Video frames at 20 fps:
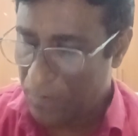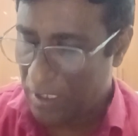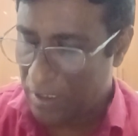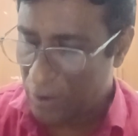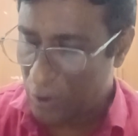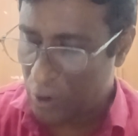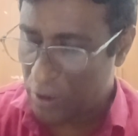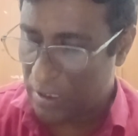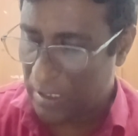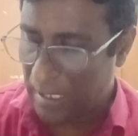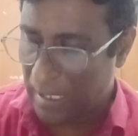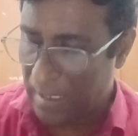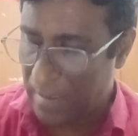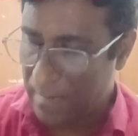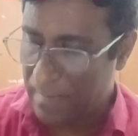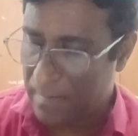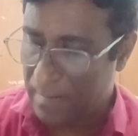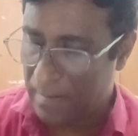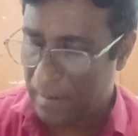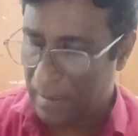
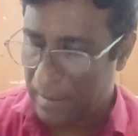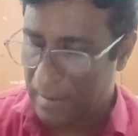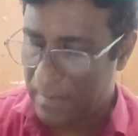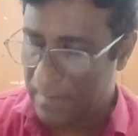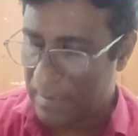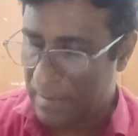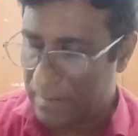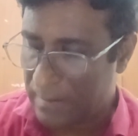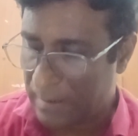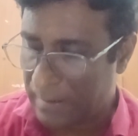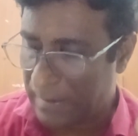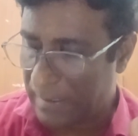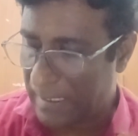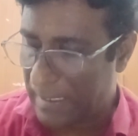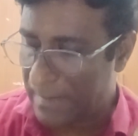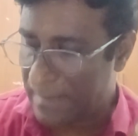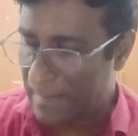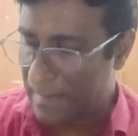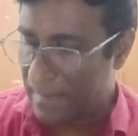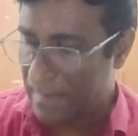shares in certain
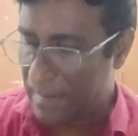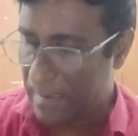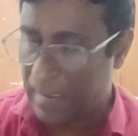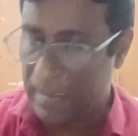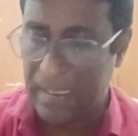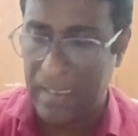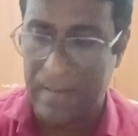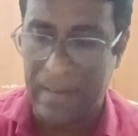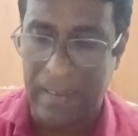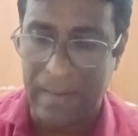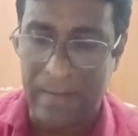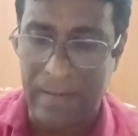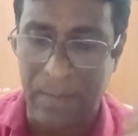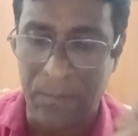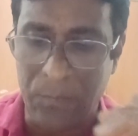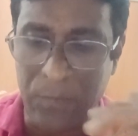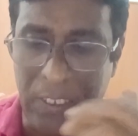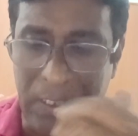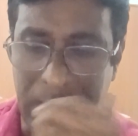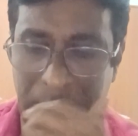cases, it is
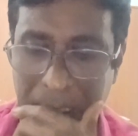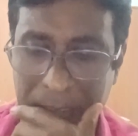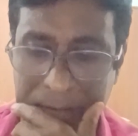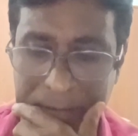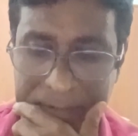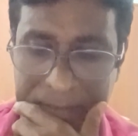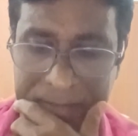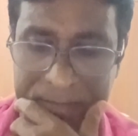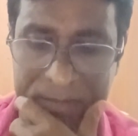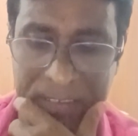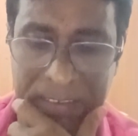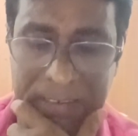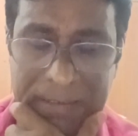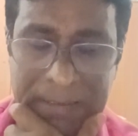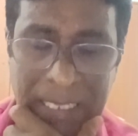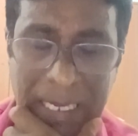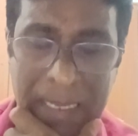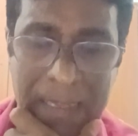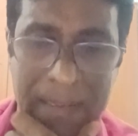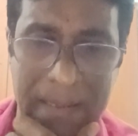exempted under section
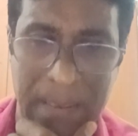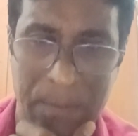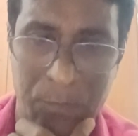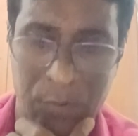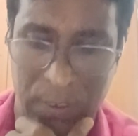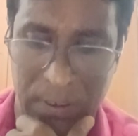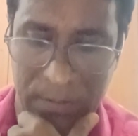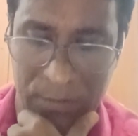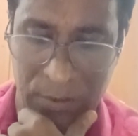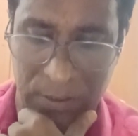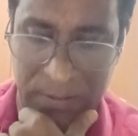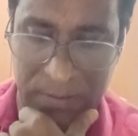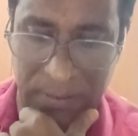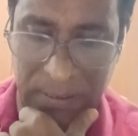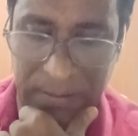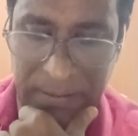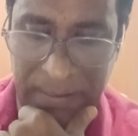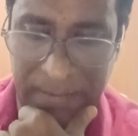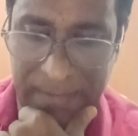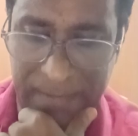10, subsection
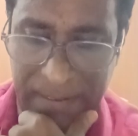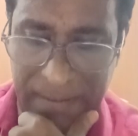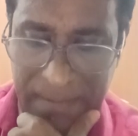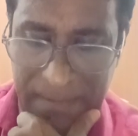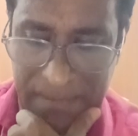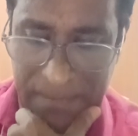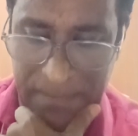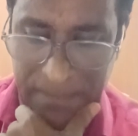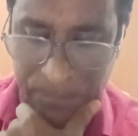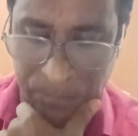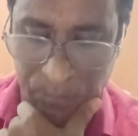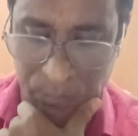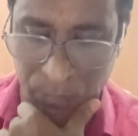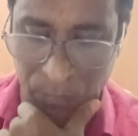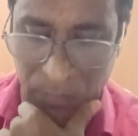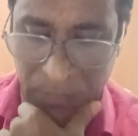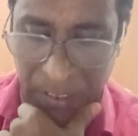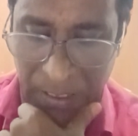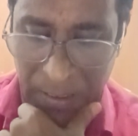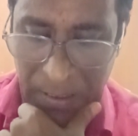36.
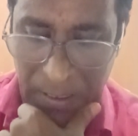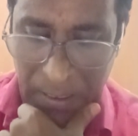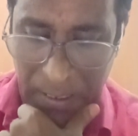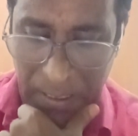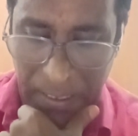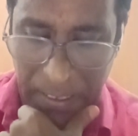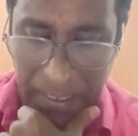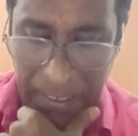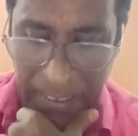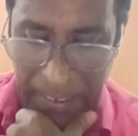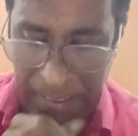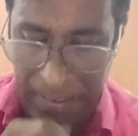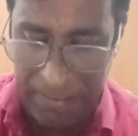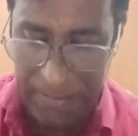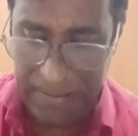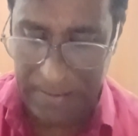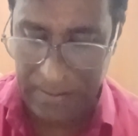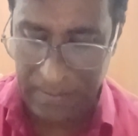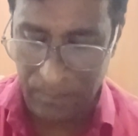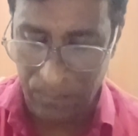
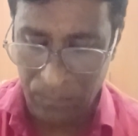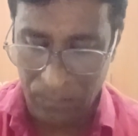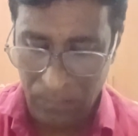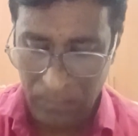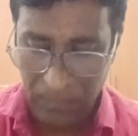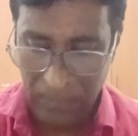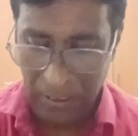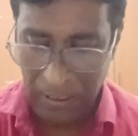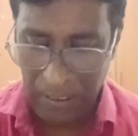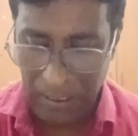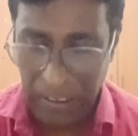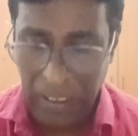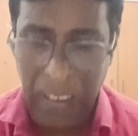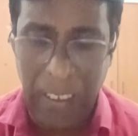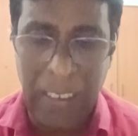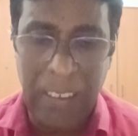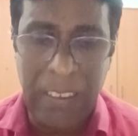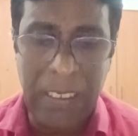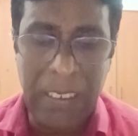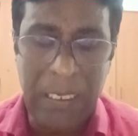And
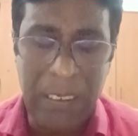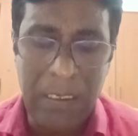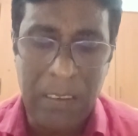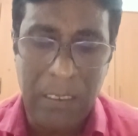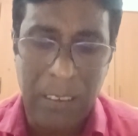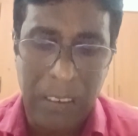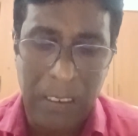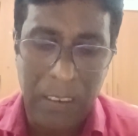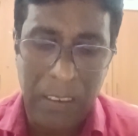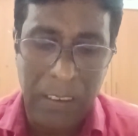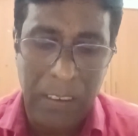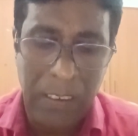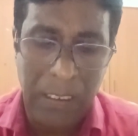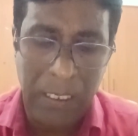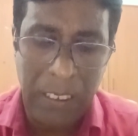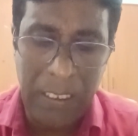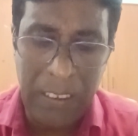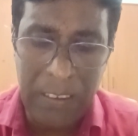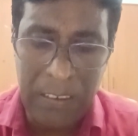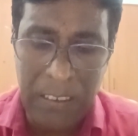any
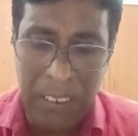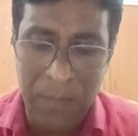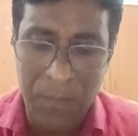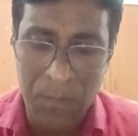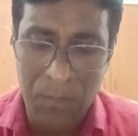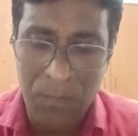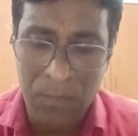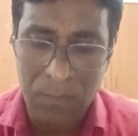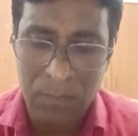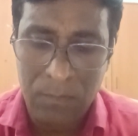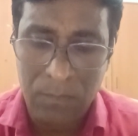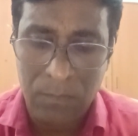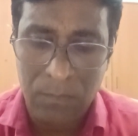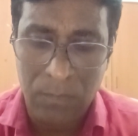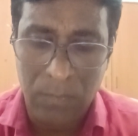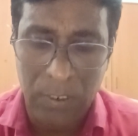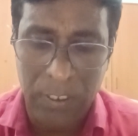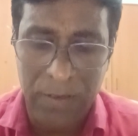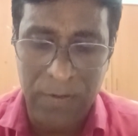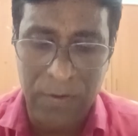income
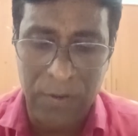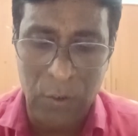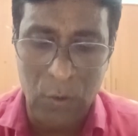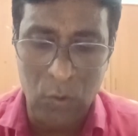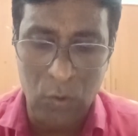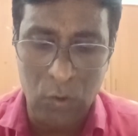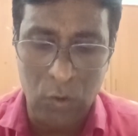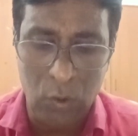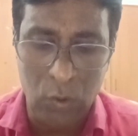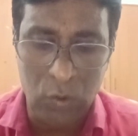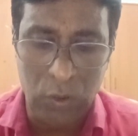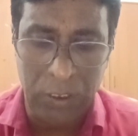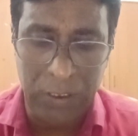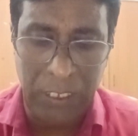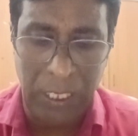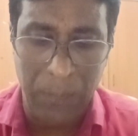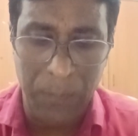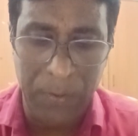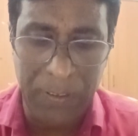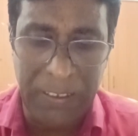received through the
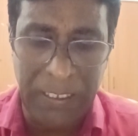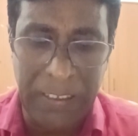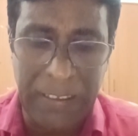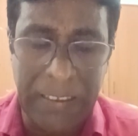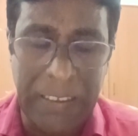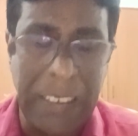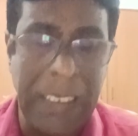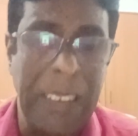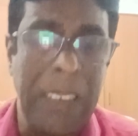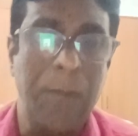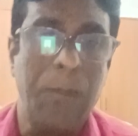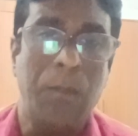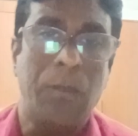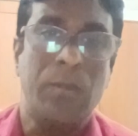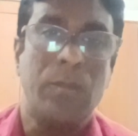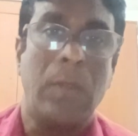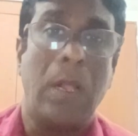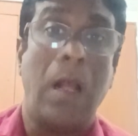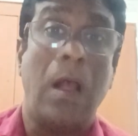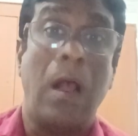capital gain,